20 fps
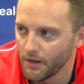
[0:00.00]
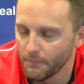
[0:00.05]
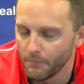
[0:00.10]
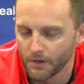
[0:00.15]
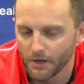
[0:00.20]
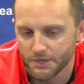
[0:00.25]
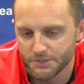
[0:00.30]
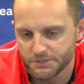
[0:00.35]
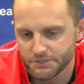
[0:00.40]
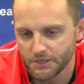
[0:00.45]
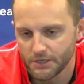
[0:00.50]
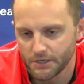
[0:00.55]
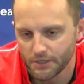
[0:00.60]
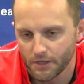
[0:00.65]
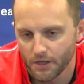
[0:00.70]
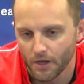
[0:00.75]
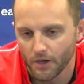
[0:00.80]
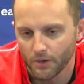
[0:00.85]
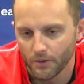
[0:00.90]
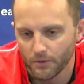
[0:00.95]
because you need to
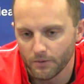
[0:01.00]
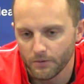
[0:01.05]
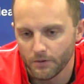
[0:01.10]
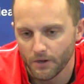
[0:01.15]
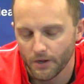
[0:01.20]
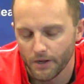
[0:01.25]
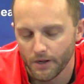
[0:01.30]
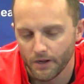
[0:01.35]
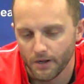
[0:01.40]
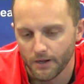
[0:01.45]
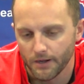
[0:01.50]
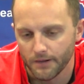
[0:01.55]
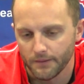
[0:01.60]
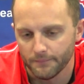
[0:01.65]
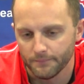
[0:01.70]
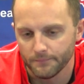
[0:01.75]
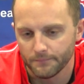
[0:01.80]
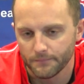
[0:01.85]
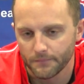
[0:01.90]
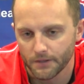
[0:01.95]
go.
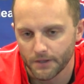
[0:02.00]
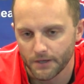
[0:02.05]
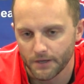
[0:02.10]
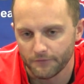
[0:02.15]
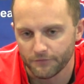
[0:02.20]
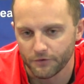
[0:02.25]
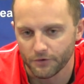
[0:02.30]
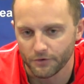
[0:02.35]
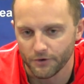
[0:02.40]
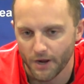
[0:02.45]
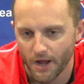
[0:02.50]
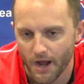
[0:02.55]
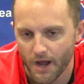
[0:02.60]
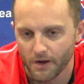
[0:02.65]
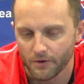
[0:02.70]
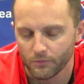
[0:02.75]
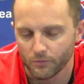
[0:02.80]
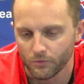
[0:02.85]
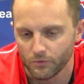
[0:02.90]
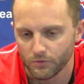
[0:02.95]
And if you're
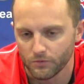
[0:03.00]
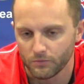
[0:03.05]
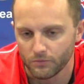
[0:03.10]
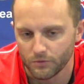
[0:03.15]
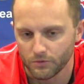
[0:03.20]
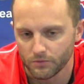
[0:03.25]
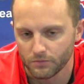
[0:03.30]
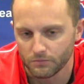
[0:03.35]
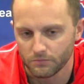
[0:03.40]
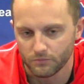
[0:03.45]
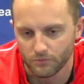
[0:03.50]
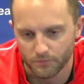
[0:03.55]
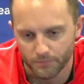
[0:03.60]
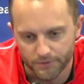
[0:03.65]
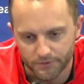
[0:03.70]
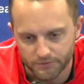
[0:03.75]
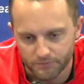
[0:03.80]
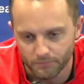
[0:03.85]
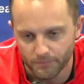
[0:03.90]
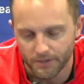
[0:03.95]
not, we'll
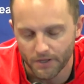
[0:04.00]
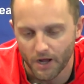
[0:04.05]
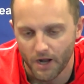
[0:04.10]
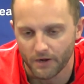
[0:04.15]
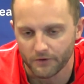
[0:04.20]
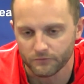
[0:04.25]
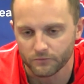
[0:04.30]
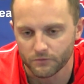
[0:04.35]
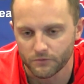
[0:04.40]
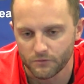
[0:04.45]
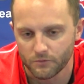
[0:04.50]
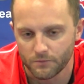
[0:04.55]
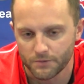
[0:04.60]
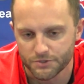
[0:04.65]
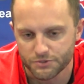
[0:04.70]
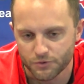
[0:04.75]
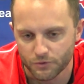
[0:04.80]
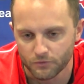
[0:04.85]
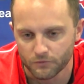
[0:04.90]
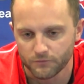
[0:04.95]
be honest with you, we'll be
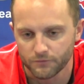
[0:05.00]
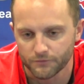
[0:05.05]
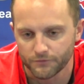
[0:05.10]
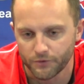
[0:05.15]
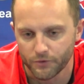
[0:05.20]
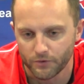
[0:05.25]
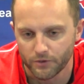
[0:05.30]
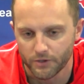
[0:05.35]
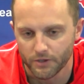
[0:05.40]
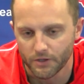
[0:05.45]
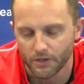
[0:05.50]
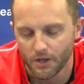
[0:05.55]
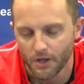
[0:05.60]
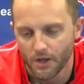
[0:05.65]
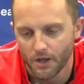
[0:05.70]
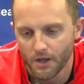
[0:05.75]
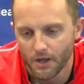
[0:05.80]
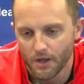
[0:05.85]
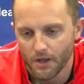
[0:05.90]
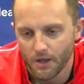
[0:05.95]
truthful to you,
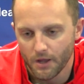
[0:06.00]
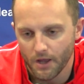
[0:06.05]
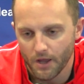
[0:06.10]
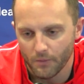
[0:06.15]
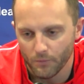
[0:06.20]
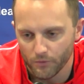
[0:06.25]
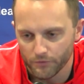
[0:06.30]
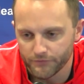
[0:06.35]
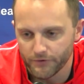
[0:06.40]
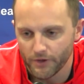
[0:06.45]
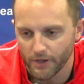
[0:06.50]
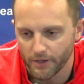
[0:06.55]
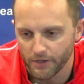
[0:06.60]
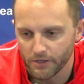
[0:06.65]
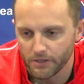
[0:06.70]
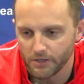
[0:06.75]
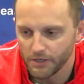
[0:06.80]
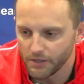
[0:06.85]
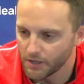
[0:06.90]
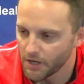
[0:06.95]
and we'll
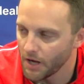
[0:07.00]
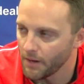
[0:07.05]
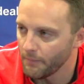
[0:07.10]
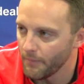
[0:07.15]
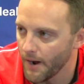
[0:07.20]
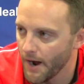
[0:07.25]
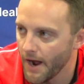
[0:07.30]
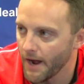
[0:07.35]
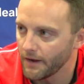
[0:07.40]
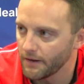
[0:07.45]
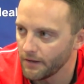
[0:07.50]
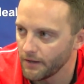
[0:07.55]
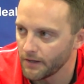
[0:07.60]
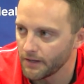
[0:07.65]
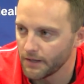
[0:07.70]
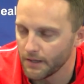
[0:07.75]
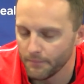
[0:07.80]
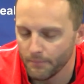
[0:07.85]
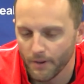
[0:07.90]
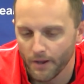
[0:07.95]
you need to come back
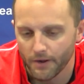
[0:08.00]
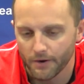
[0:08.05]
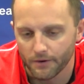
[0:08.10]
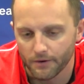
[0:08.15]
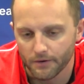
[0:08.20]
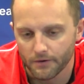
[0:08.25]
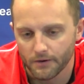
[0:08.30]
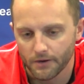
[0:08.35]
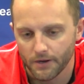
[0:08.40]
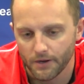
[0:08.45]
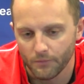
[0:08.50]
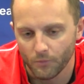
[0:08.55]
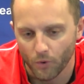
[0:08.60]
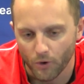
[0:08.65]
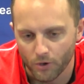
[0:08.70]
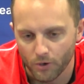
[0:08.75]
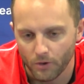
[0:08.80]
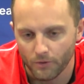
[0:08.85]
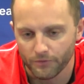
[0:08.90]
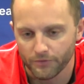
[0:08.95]
and get better and
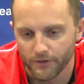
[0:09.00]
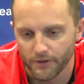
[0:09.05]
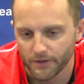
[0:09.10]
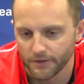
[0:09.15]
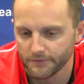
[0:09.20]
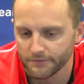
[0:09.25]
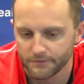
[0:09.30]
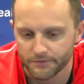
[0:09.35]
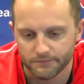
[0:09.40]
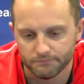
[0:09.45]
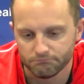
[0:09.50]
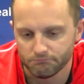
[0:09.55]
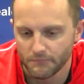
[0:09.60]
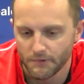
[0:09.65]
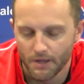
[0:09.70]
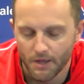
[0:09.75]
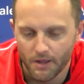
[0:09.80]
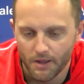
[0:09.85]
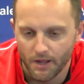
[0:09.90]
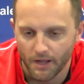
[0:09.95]
work on things. And
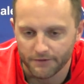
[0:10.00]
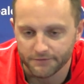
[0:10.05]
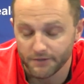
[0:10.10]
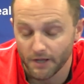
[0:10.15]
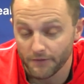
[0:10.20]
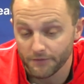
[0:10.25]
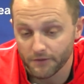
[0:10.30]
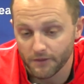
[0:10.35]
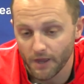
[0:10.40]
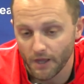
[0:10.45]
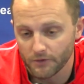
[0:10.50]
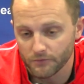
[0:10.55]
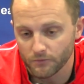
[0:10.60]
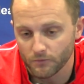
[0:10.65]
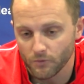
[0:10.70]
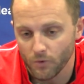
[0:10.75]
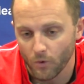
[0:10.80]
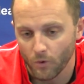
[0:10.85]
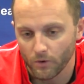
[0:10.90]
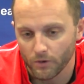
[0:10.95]
that's not the case with
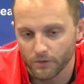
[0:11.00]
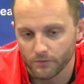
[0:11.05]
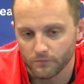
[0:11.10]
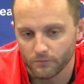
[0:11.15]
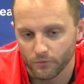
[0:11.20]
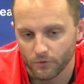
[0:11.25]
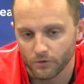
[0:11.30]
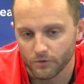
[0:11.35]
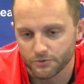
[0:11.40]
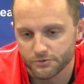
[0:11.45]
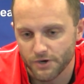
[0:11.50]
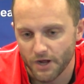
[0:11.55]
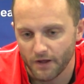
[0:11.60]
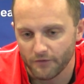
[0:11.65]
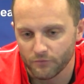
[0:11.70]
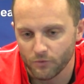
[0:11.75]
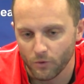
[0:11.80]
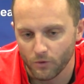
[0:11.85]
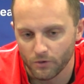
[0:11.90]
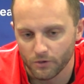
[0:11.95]
Cortland. We're going to
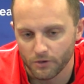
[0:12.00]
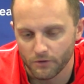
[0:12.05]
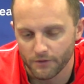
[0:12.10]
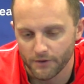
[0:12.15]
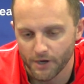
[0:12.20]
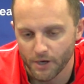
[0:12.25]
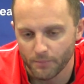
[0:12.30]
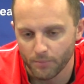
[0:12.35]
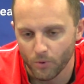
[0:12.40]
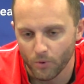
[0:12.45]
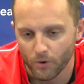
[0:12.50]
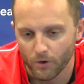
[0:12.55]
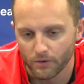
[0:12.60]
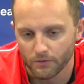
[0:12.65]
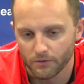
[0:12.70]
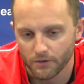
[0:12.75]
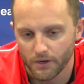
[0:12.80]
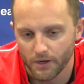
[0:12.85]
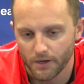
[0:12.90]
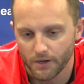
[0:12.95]
drive Cortland to the airport
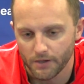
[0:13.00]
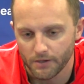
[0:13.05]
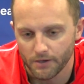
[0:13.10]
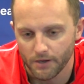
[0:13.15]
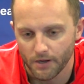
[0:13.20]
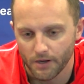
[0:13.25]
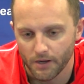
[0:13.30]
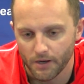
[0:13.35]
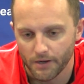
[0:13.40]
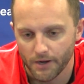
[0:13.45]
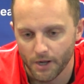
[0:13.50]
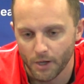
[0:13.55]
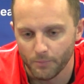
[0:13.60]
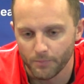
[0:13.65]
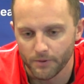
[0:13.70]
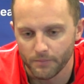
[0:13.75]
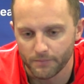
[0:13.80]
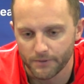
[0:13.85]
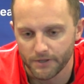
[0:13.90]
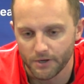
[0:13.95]
and help
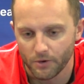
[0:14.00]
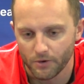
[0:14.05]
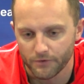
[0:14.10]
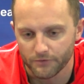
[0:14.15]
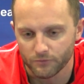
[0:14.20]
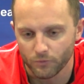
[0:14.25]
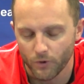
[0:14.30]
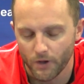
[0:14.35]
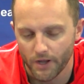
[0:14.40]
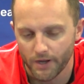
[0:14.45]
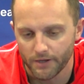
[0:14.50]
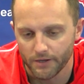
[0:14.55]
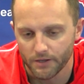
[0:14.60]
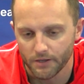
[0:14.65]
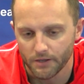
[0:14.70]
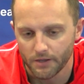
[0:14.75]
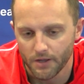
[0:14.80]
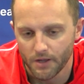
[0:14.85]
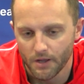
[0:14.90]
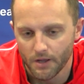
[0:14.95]
him get on his way to